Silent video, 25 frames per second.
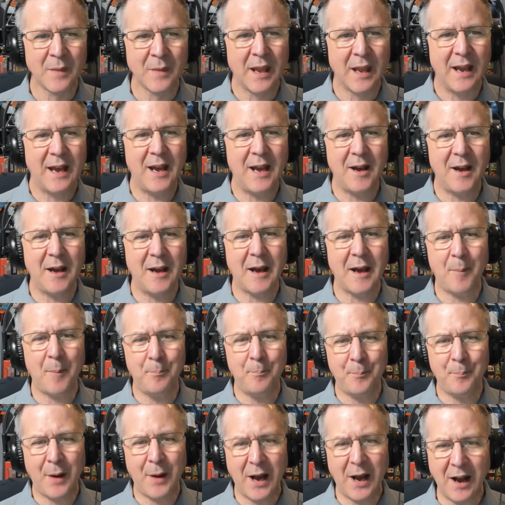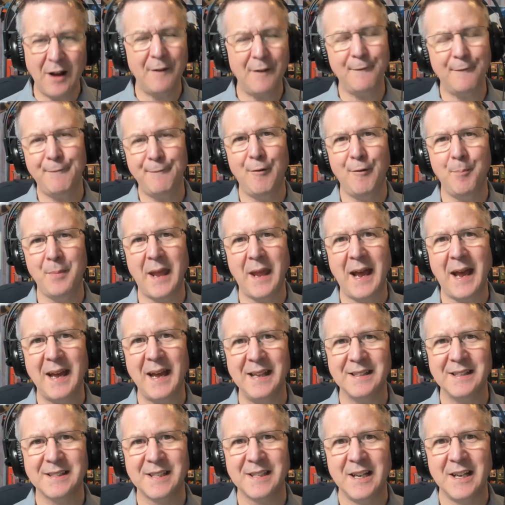Apart from
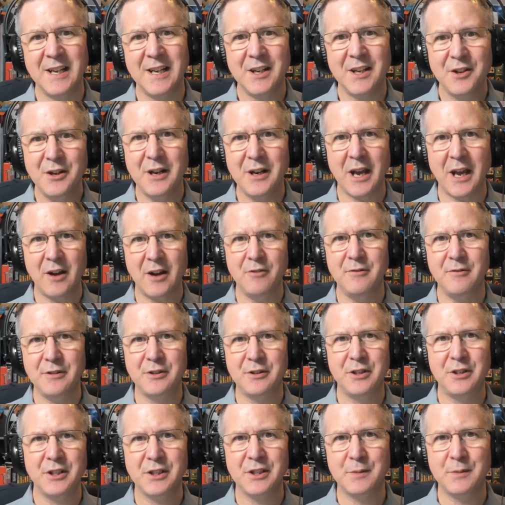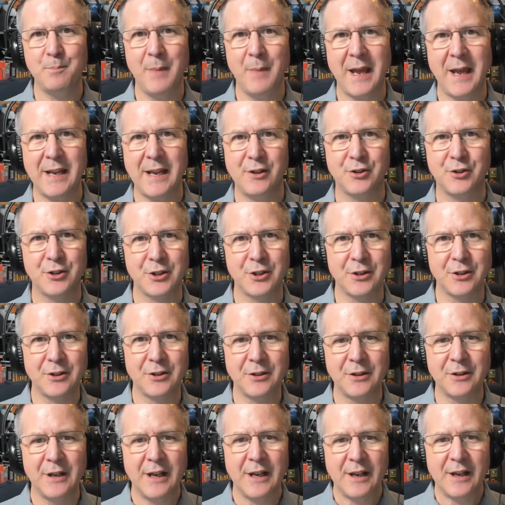that, just make
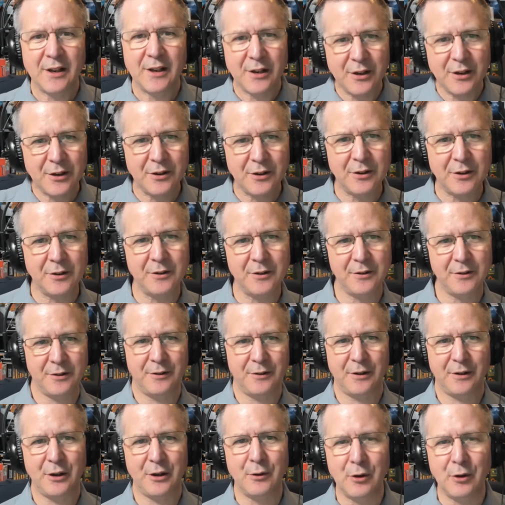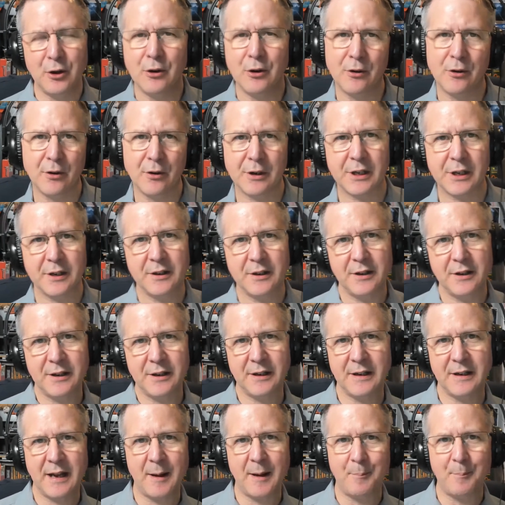sure you look
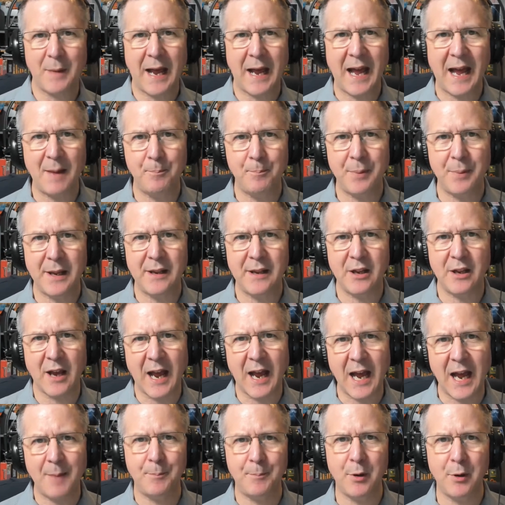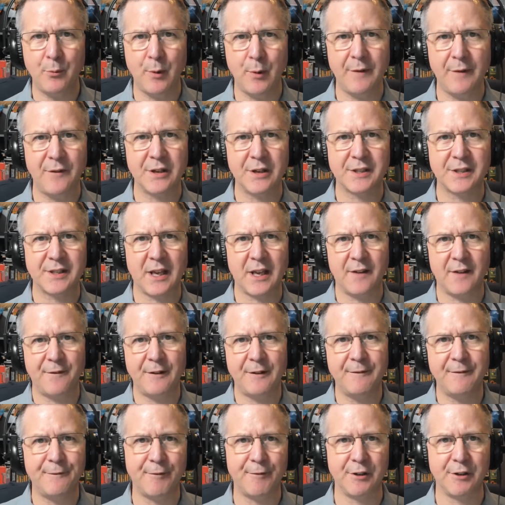happy, you're happy with yourself
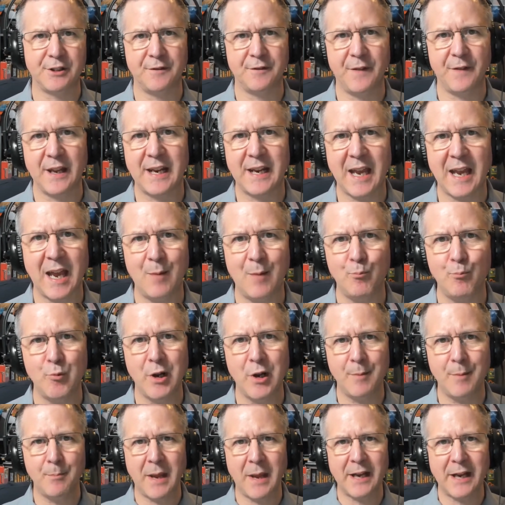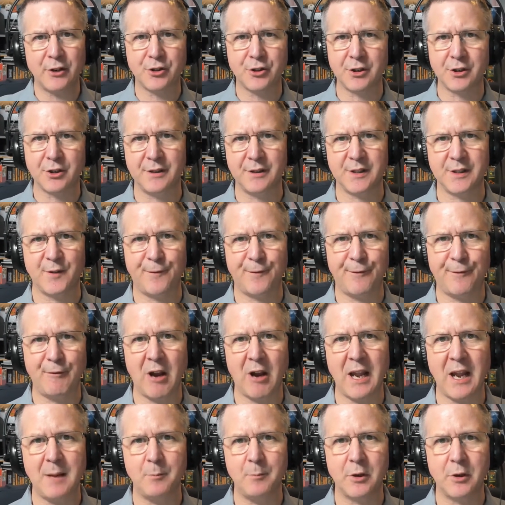in front of the camera, make sure it's
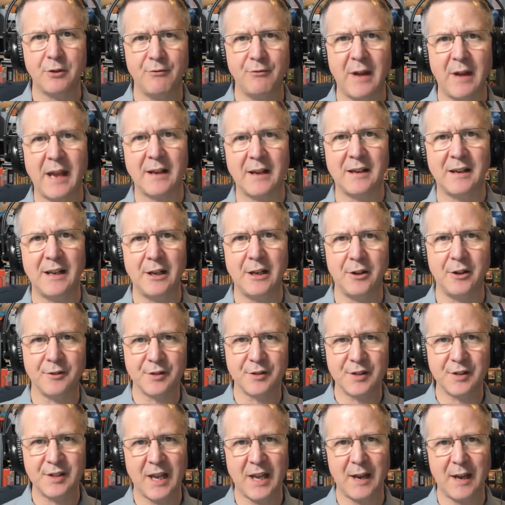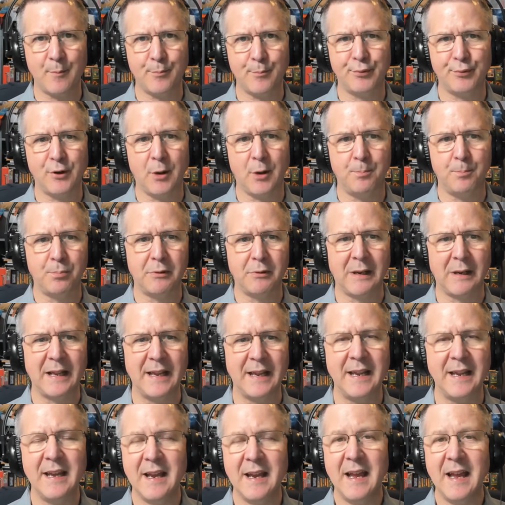framed correctly, you're sat
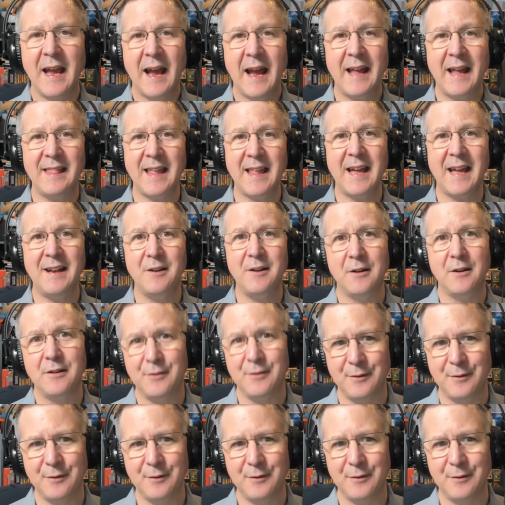properly, and then